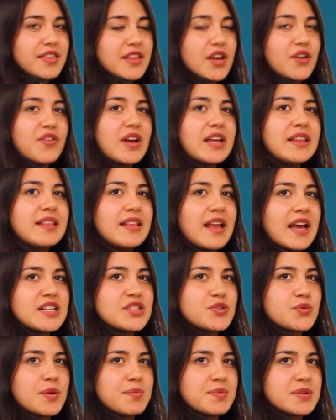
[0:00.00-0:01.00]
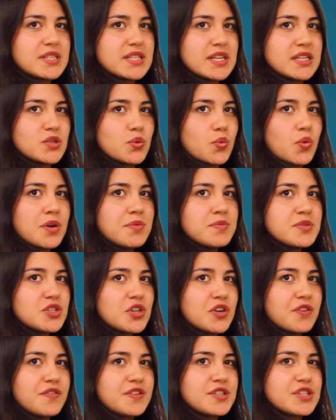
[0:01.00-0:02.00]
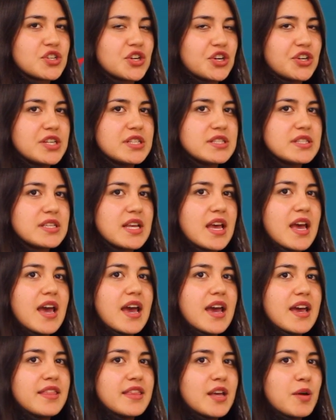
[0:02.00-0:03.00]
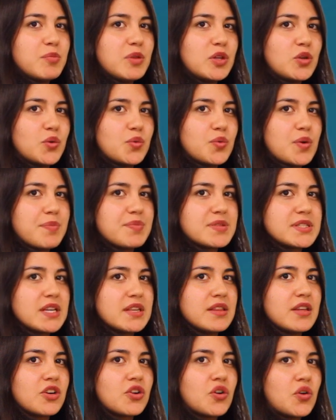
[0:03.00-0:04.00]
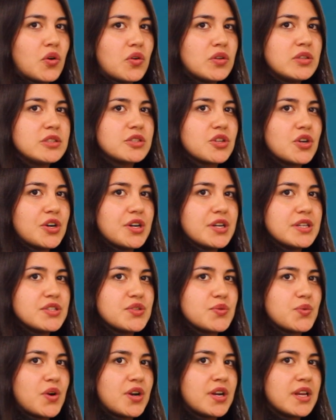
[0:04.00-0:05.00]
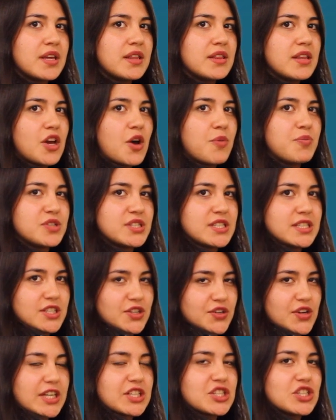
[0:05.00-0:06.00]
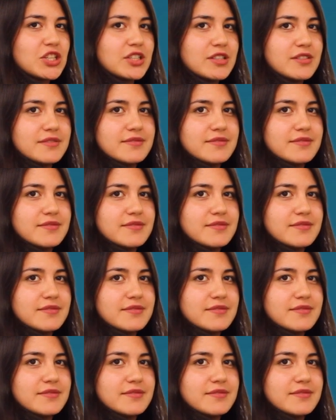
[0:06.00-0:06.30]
The red lines represent warm surface currents, and the blue represent the cold currents running in the opposite direction.